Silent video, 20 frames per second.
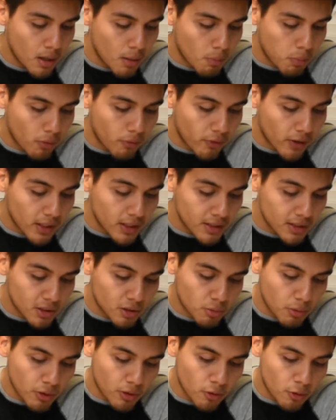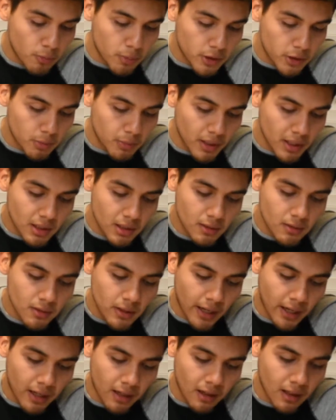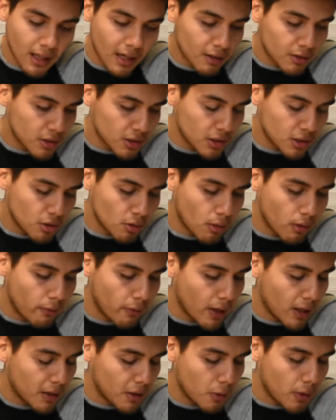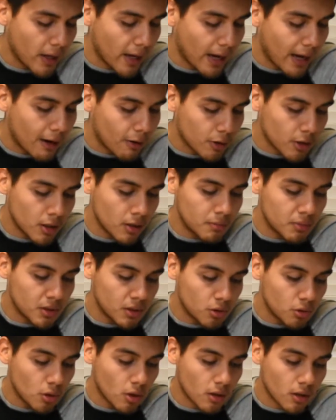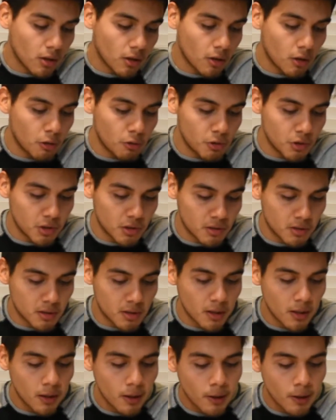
provides us with new perspectives, and allows us to evaluate outcomes and draw conclusions.